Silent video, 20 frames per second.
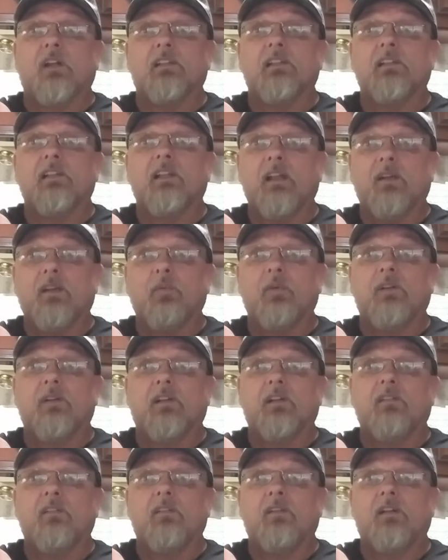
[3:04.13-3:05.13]

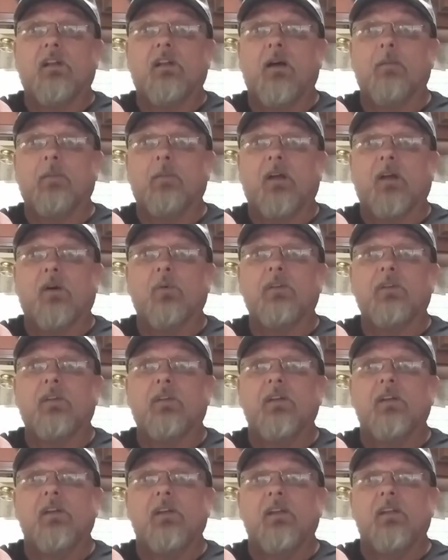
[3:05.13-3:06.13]
liquid coming out,
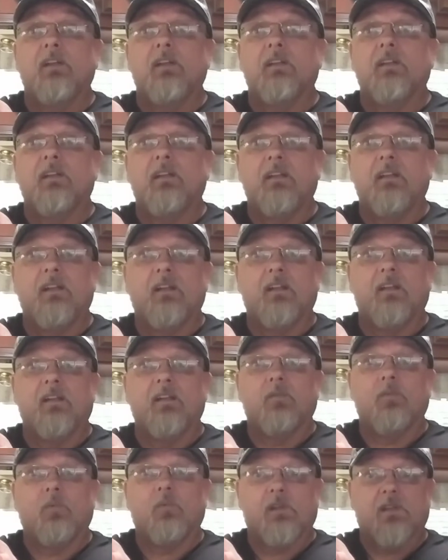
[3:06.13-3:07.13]

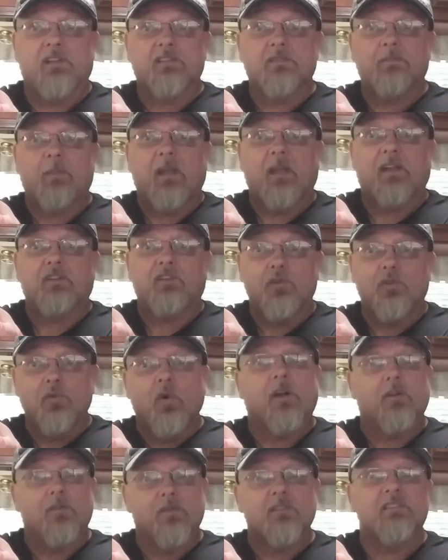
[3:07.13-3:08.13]
it will expand
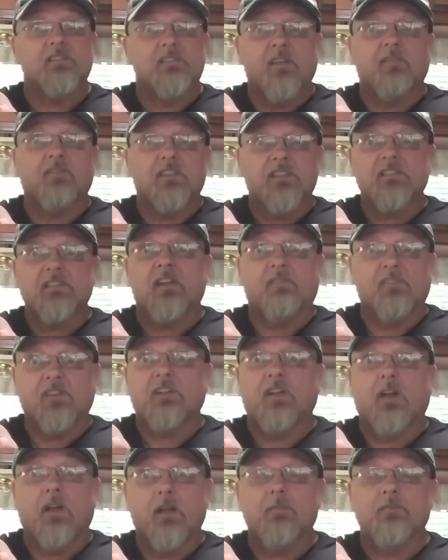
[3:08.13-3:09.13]
277
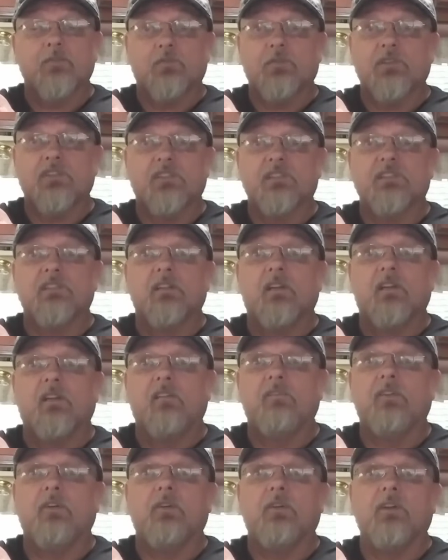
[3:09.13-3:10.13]
times, which is
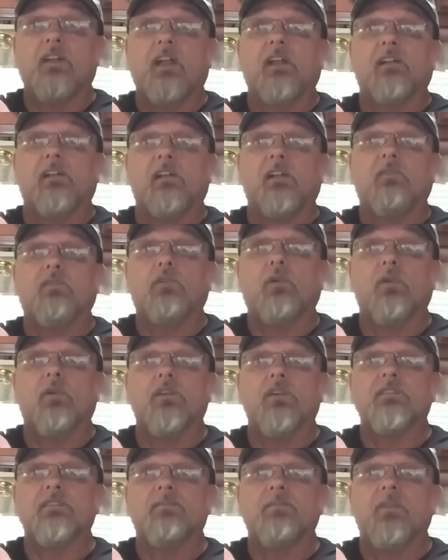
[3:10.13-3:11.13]
very deadly, of
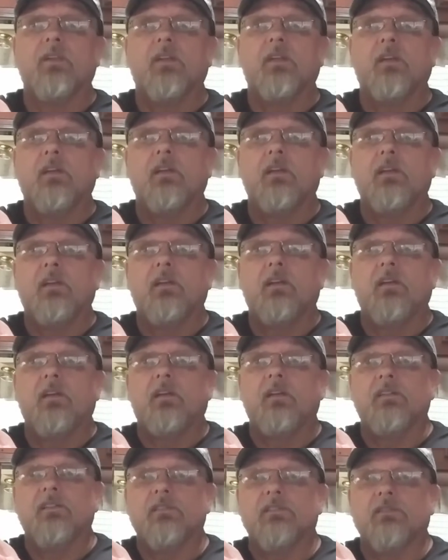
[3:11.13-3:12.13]
course.
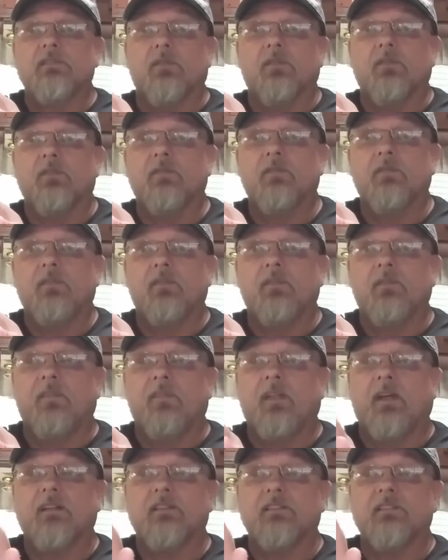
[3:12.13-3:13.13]
So
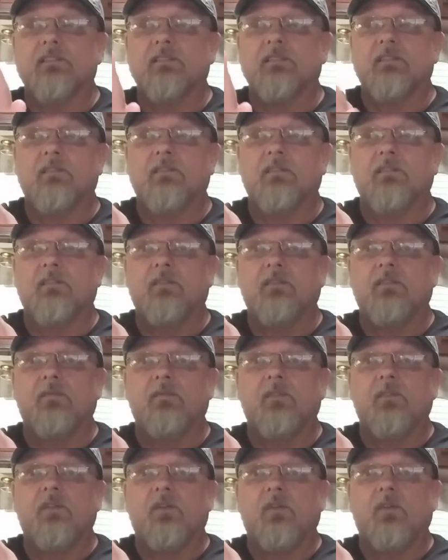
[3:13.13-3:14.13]
that's
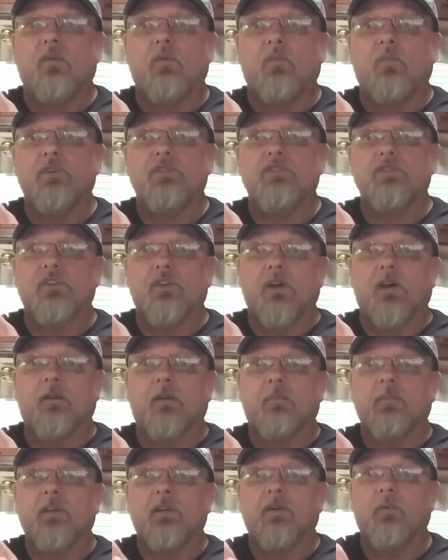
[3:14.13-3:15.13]
what you got
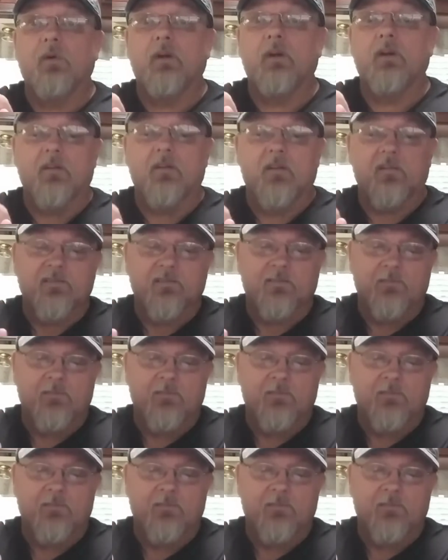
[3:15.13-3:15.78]
to be aware of.